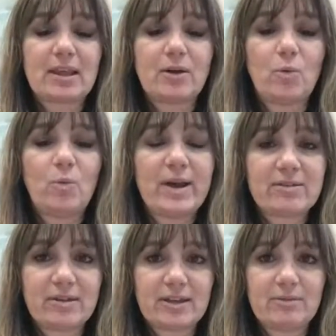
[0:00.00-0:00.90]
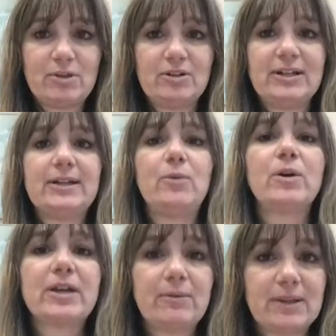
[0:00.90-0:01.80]
with the community,
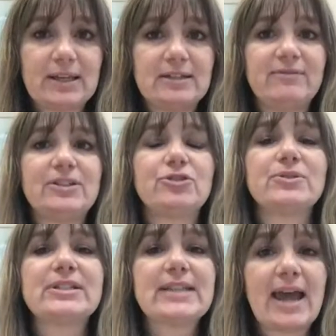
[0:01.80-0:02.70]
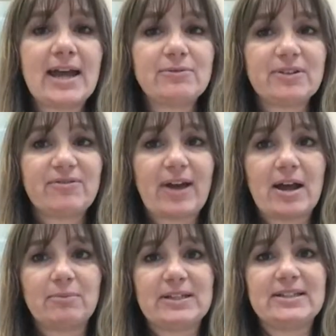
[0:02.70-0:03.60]
working with individuals and with
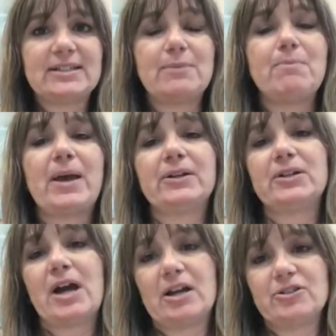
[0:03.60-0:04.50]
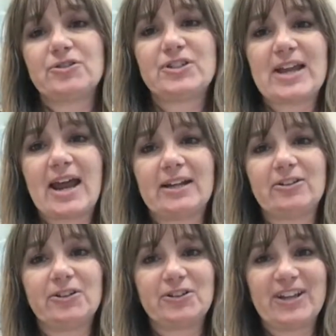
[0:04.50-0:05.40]
families to better understand
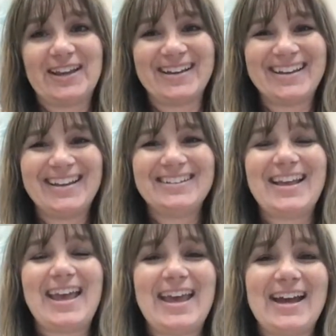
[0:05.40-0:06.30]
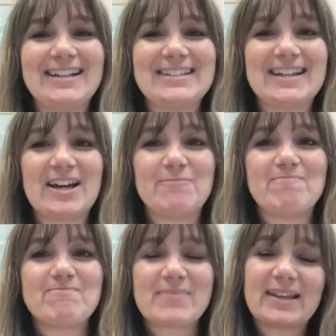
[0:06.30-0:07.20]
learning.
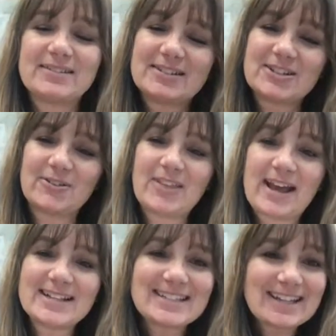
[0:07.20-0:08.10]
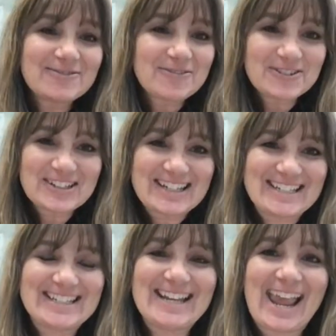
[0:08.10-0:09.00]
And so that's it for
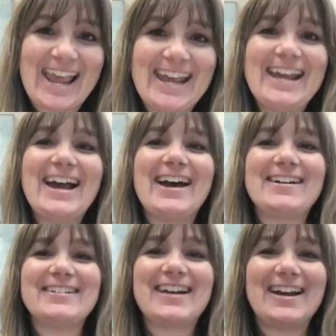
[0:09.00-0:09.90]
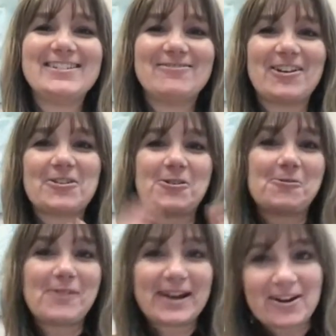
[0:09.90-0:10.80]
today. Kind of a
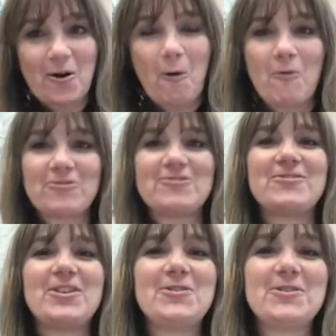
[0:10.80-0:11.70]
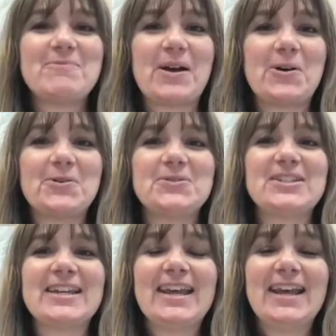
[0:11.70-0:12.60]
quick overview about